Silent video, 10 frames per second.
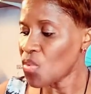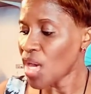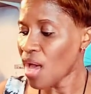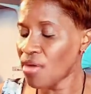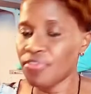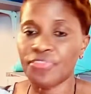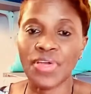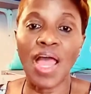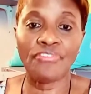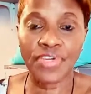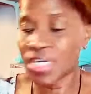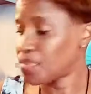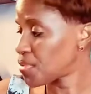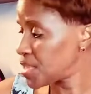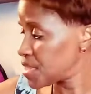we have African
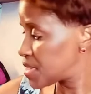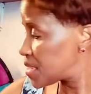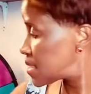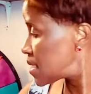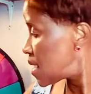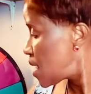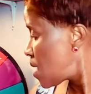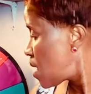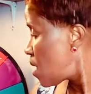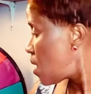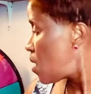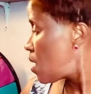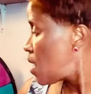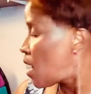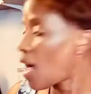prints.
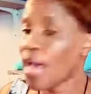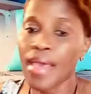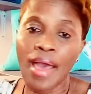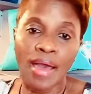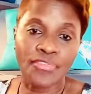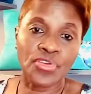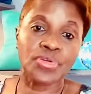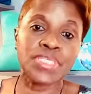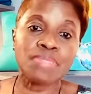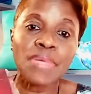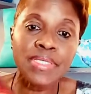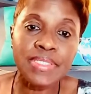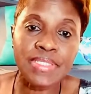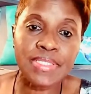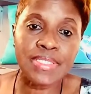I have
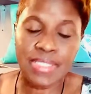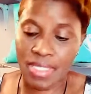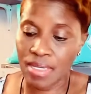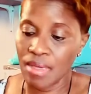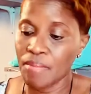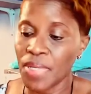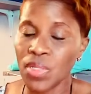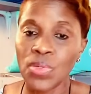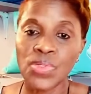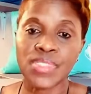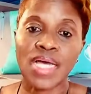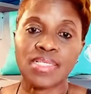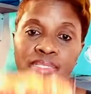Christmas pillows. That's